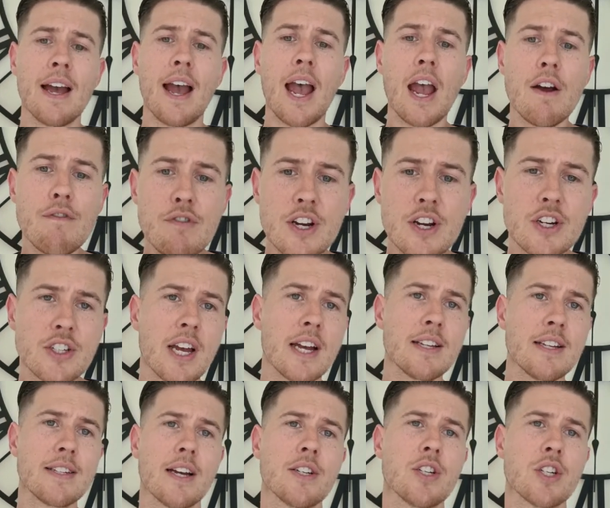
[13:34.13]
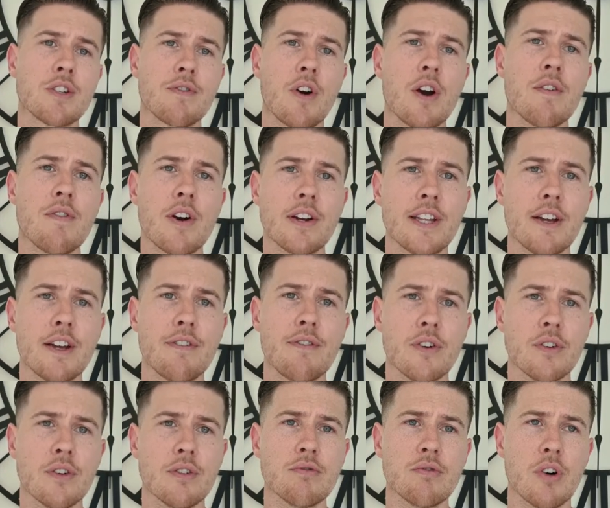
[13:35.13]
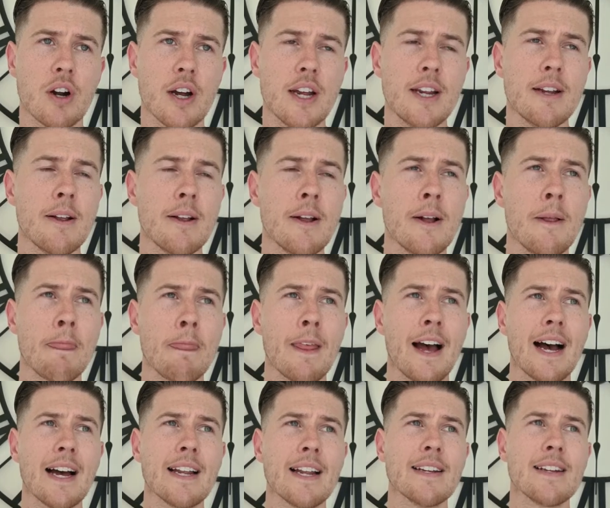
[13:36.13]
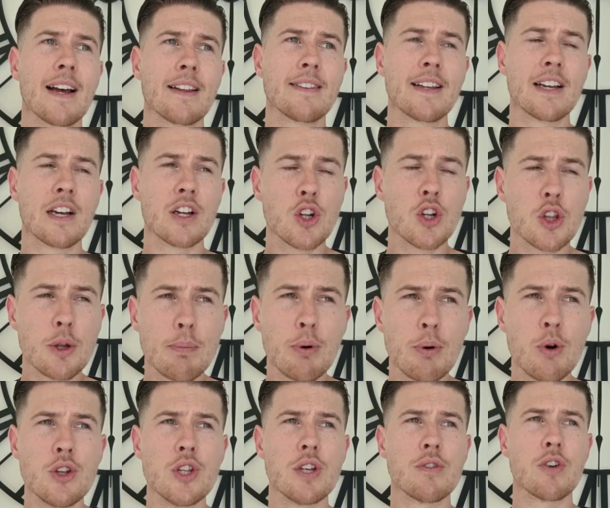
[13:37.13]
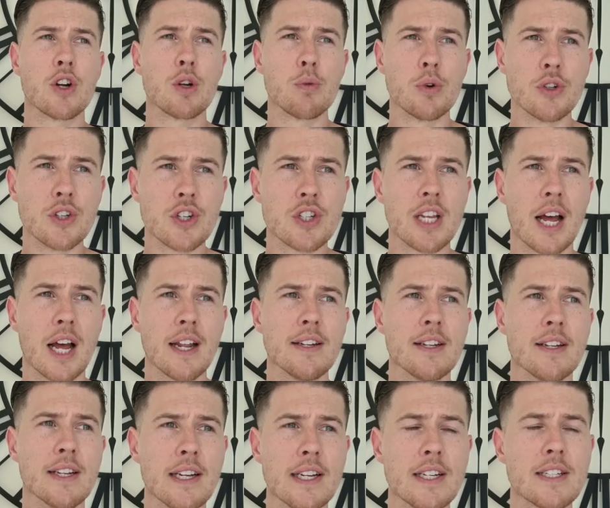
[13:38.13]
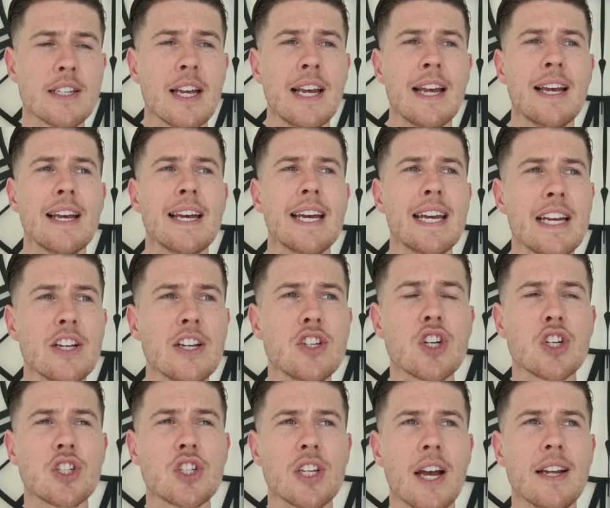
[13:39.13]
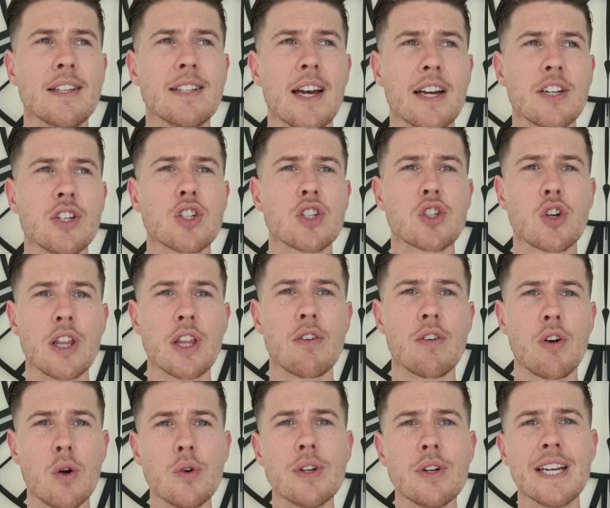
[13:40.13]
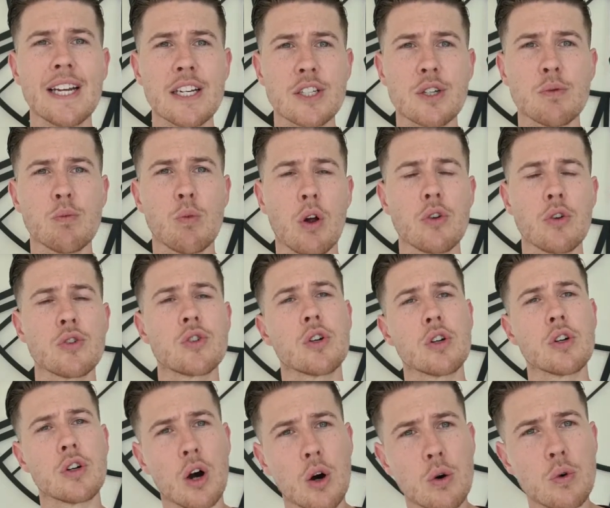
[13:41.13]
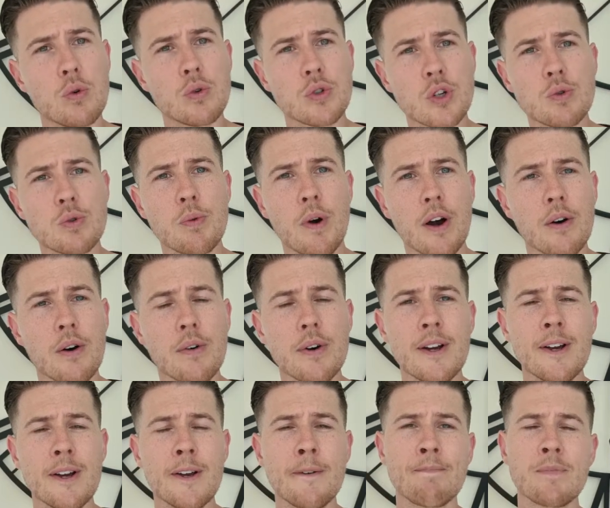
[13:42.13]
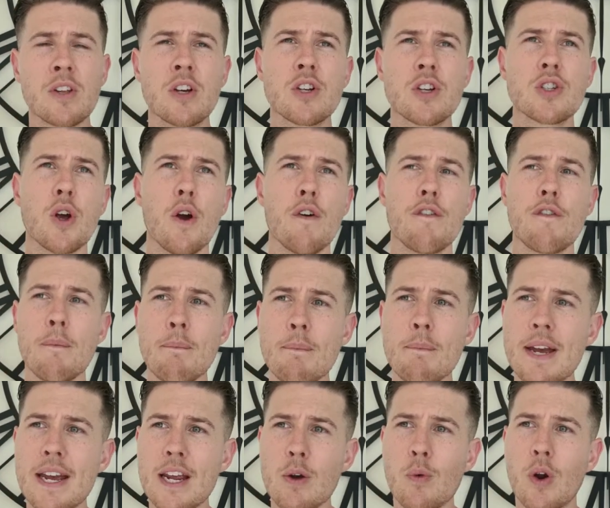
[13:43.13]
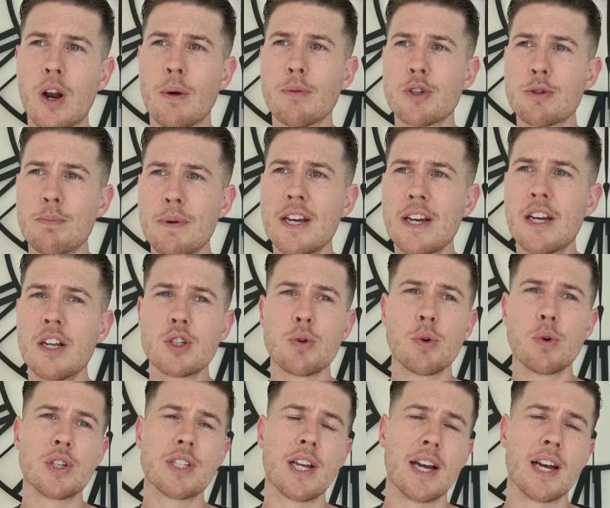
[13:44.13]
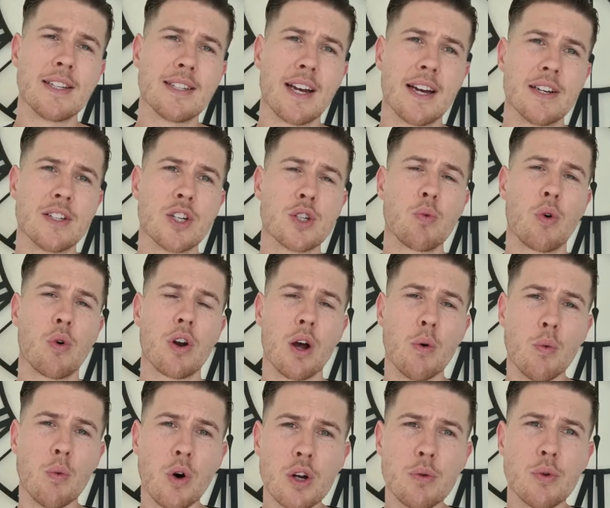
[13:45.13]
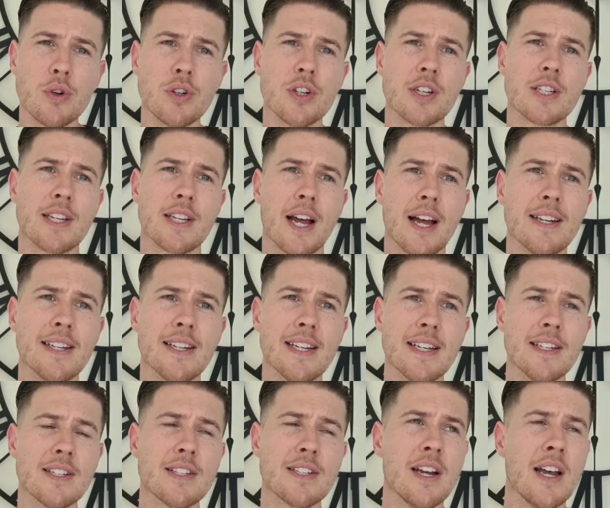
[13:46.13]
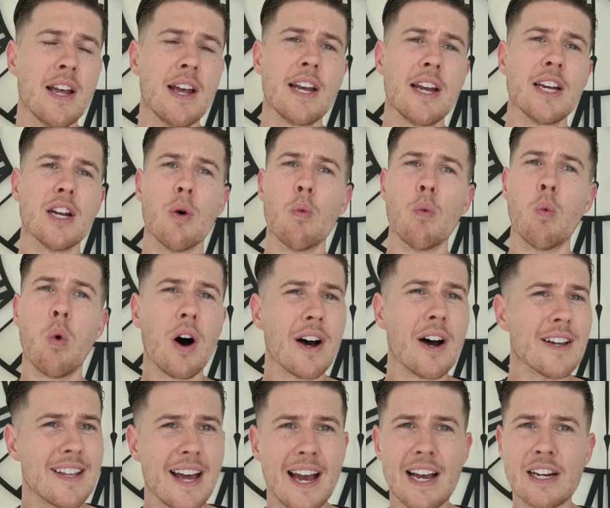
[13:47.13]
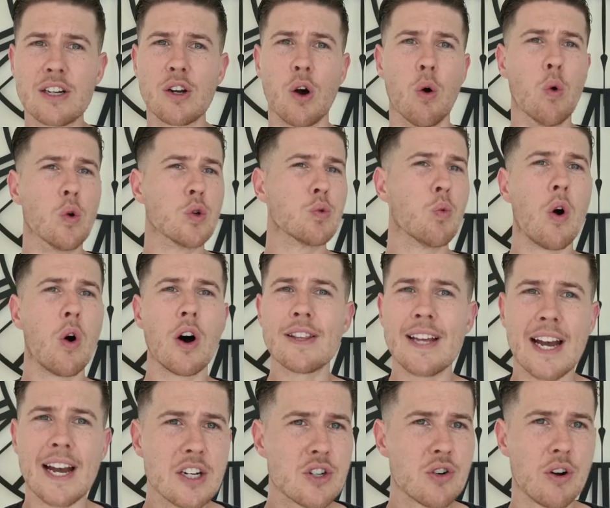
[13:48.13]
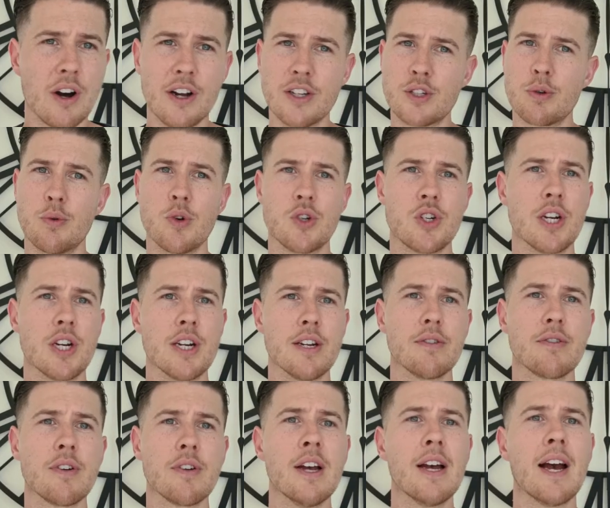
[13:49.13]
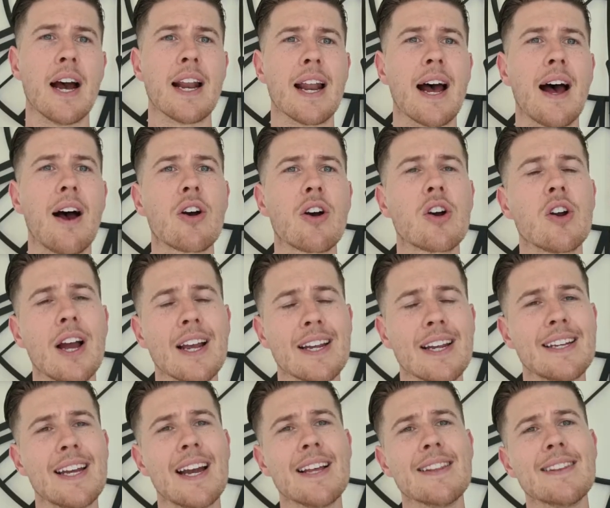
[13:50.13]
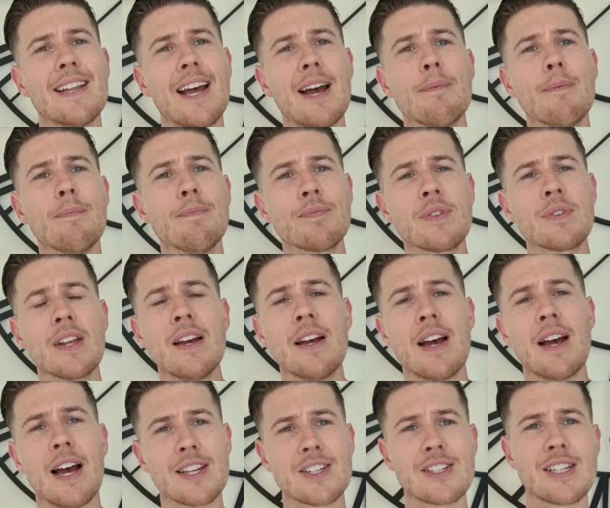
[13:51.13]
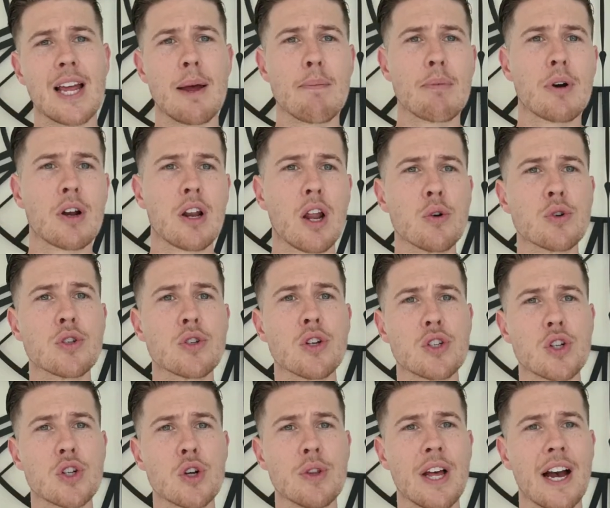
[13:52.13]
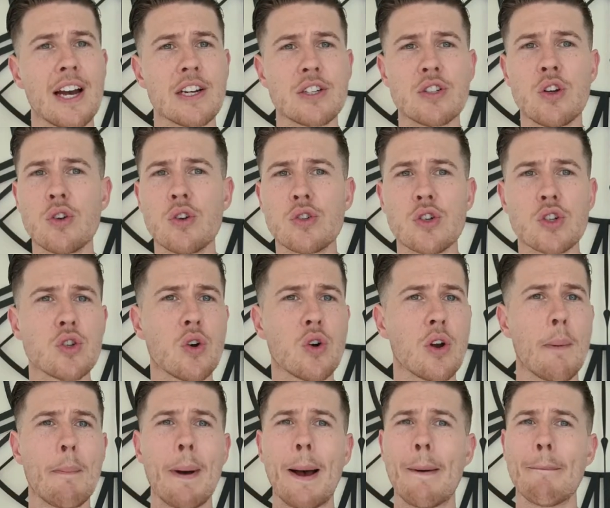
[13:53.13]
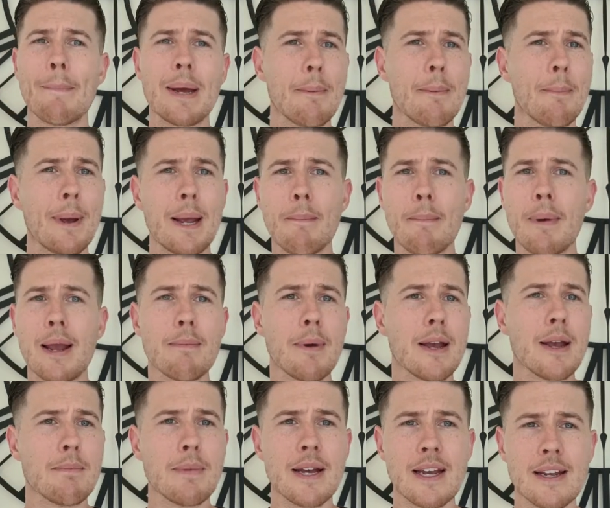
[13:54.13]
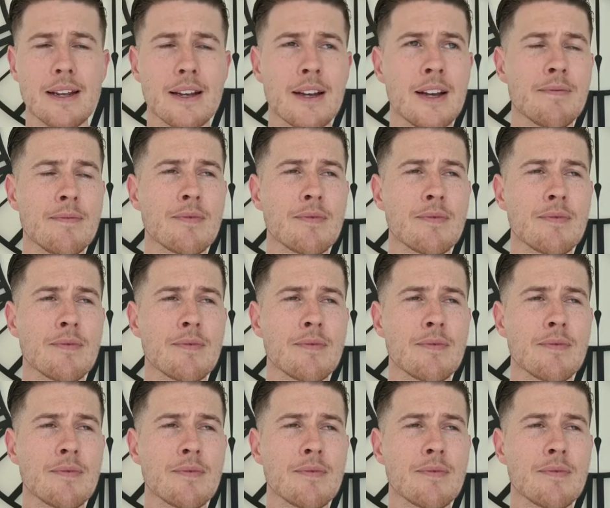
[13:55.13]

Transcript: Every estate agent is very, very different, right? And I think another point you've got to understand is each estate agent's got their own needs and wants and goals as well. So for me, when I'm speaking to estate agents, what I want to understand is, you know, what are their goals? What are they trying to achieve? And how can I get them a step closer to that? It's not just all about me, me, me, me, me.